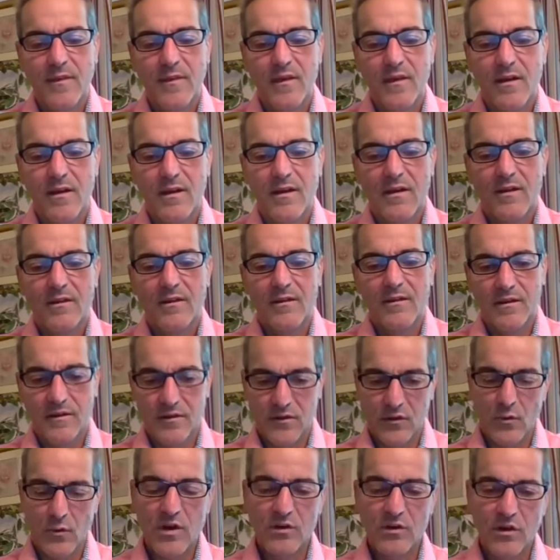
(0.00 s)
I'd
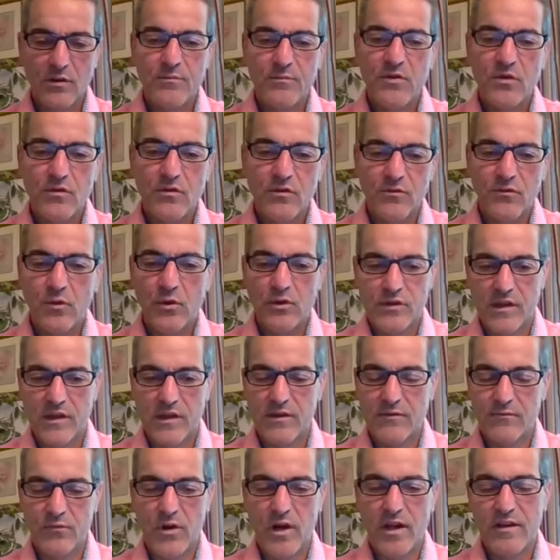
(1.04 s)
like to welcome you to
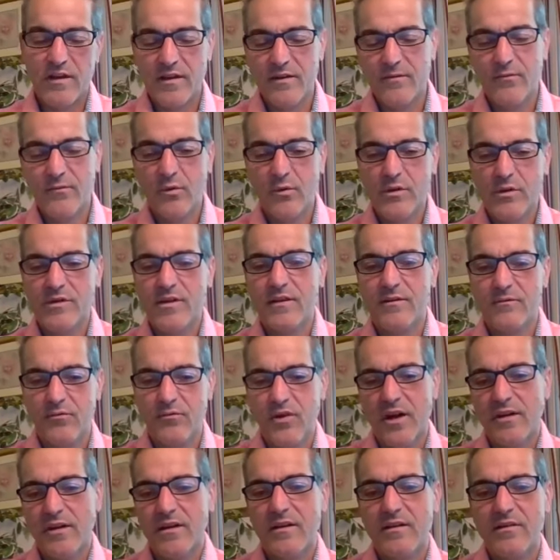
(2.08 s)
Foresite Friday. Foresite
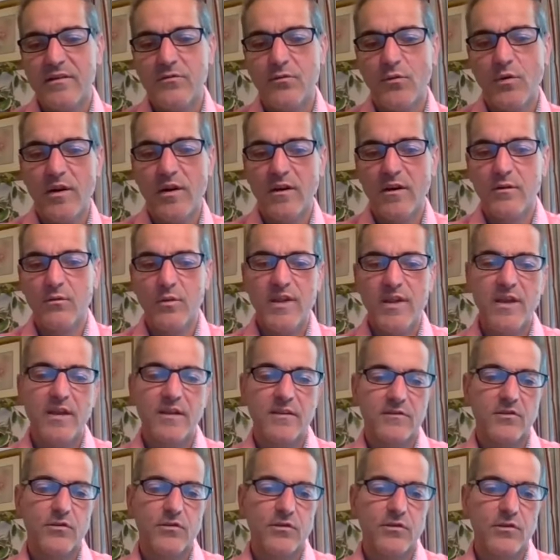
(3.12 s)
Friday is where we
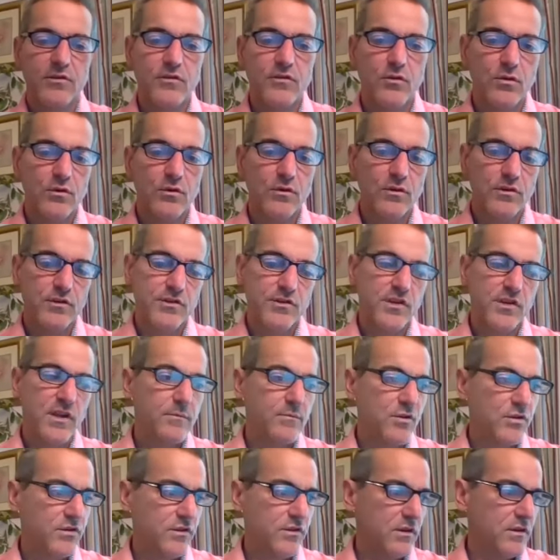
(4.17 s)
answer your
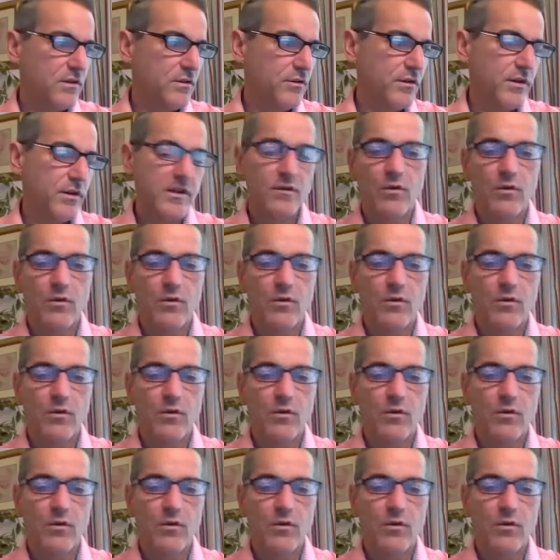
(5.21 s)
cybersecurity